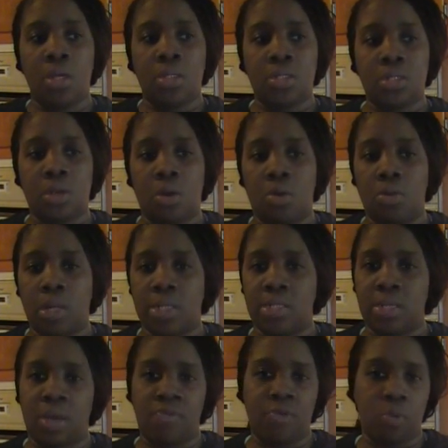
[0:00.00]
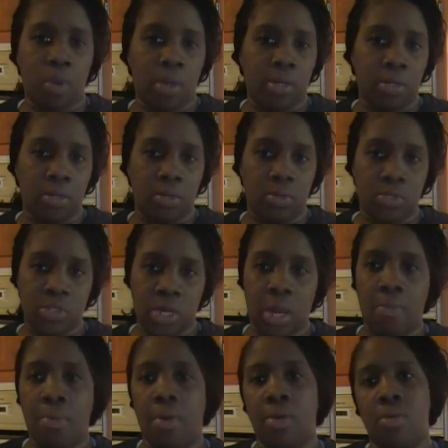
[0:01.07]
So let's say if you wanted to use
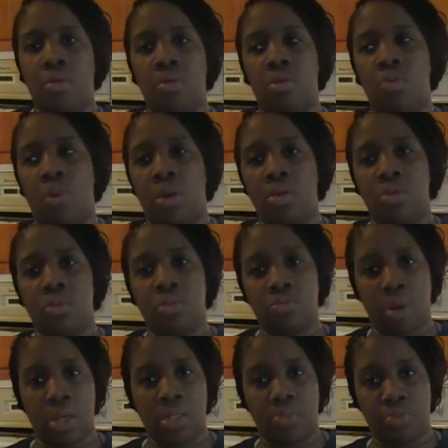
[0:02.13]
shea butter or you want to use rice